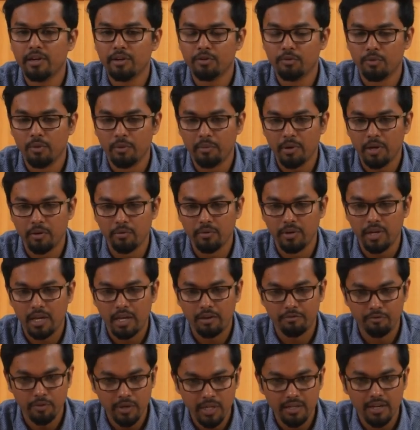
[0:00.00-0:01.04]
it will be
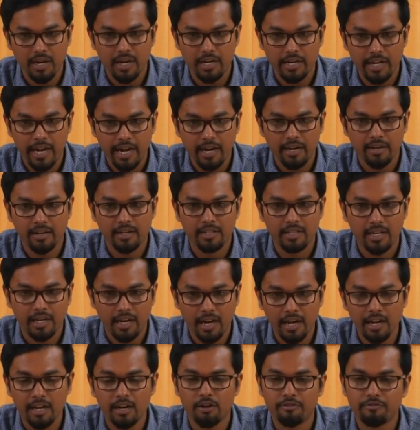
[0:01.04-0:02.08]
if we uh, take the
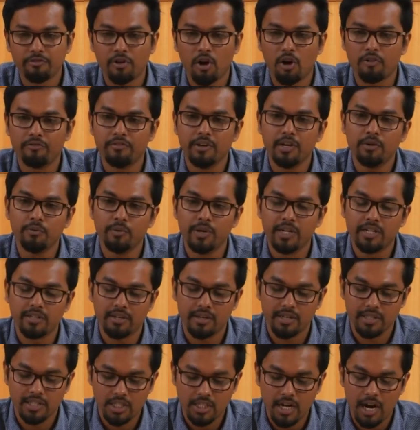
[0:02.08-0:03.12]
color of coffee, we
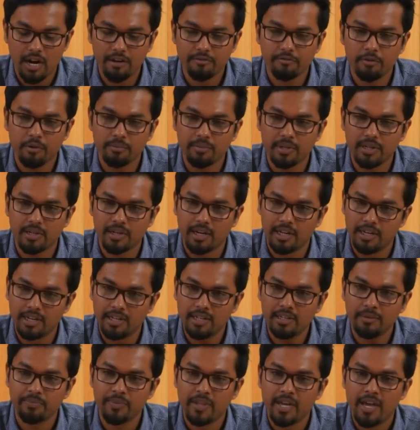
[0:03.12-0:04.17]
start from the
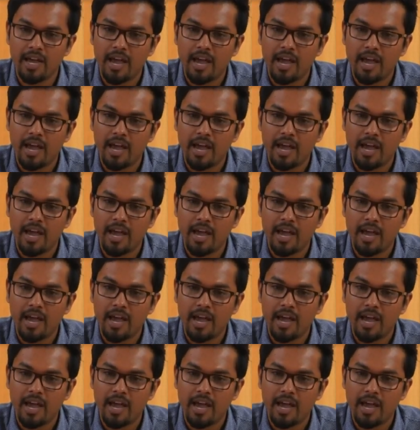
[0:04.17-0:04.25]
color